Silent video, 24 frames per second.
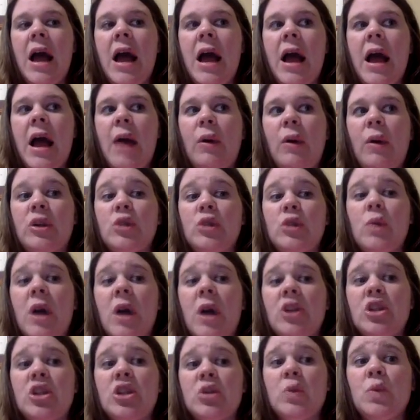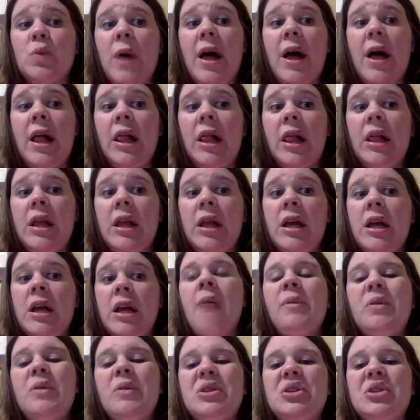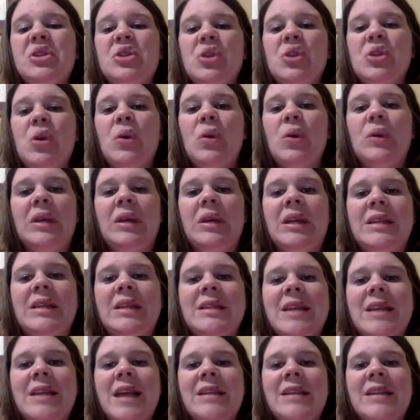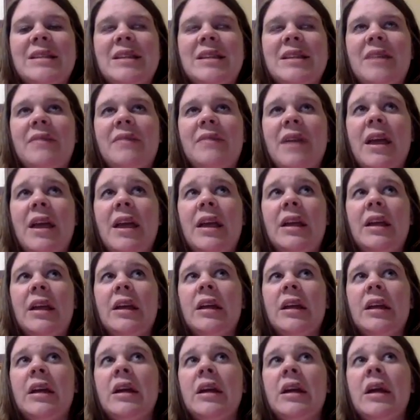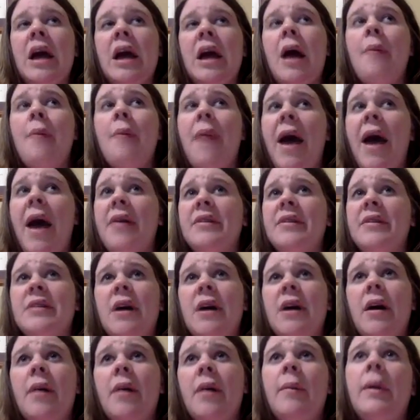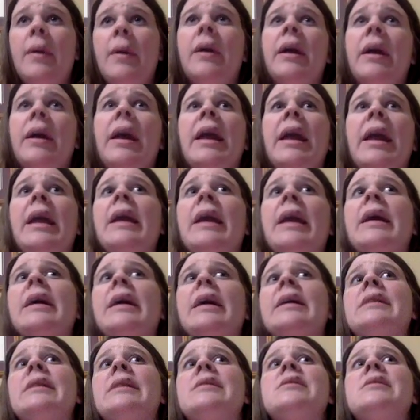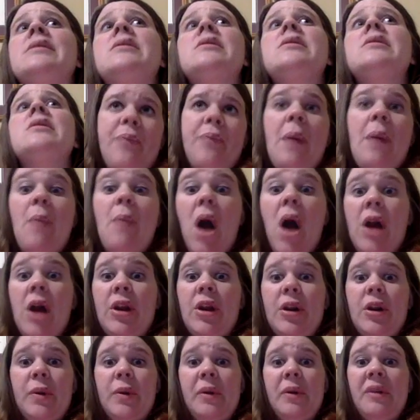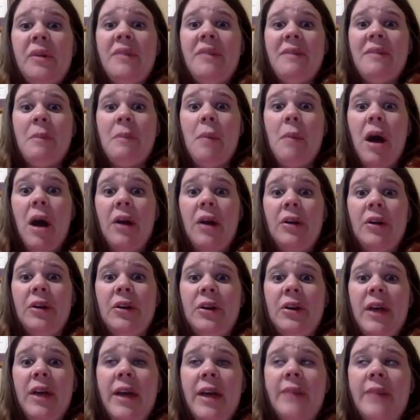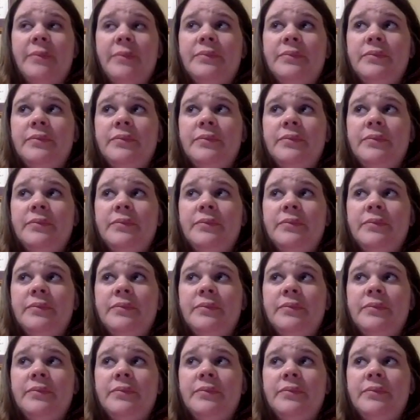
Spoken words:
I want to wash as well. And we slowly need to get stuff like a bathtub and a monitor. We don't even have a monitor yet.